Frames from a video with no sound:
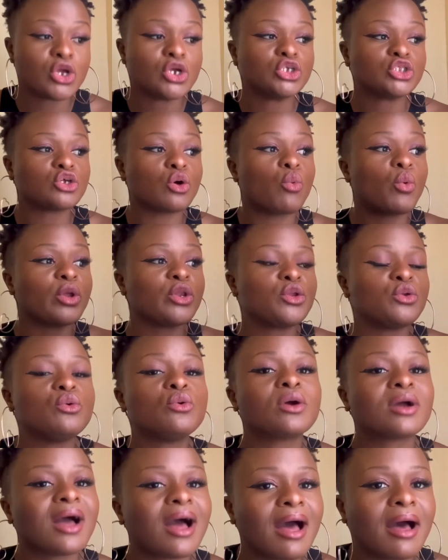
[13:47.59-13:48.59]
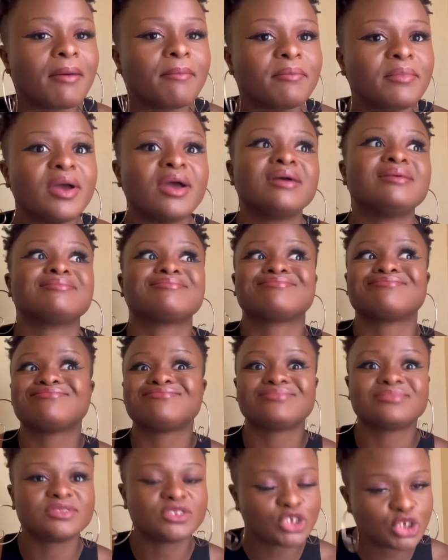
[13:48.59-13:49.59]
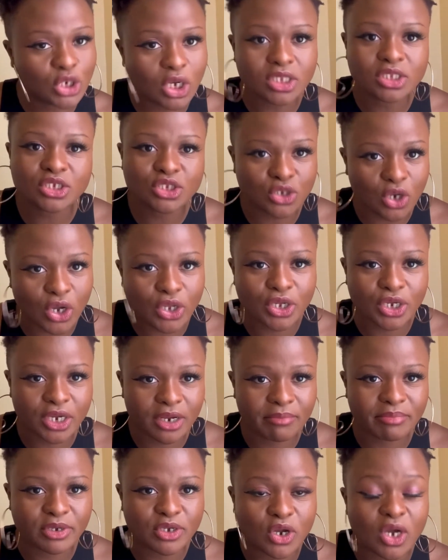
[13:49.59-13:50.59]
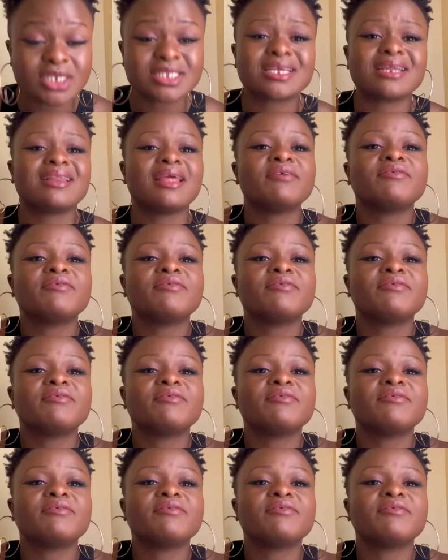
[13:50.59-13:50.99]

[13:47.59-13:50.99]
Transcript: So when you come, the chances are you're going to be dark-skinned.